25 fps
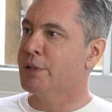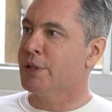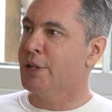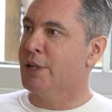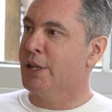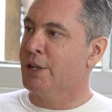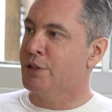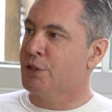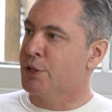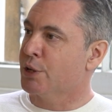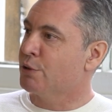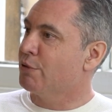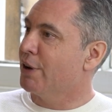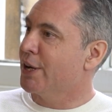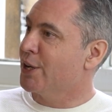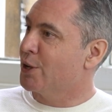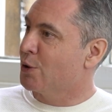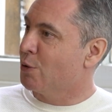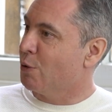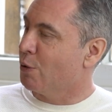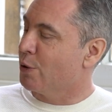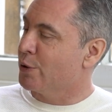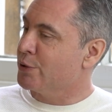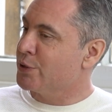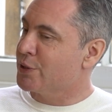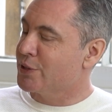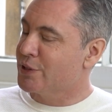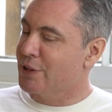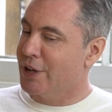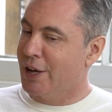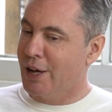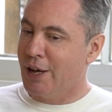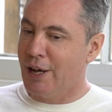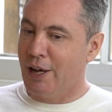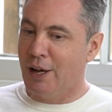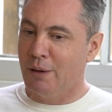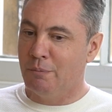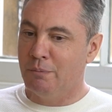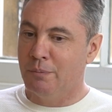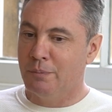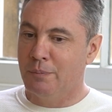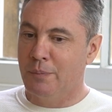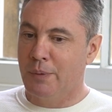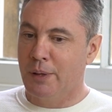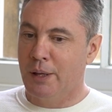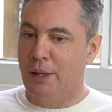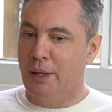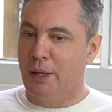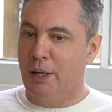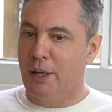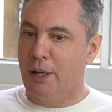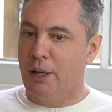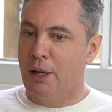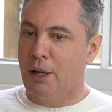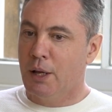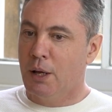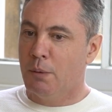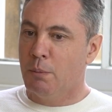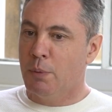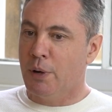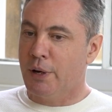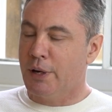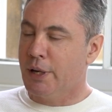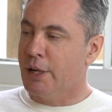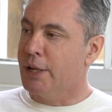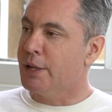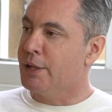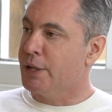It's a great course, but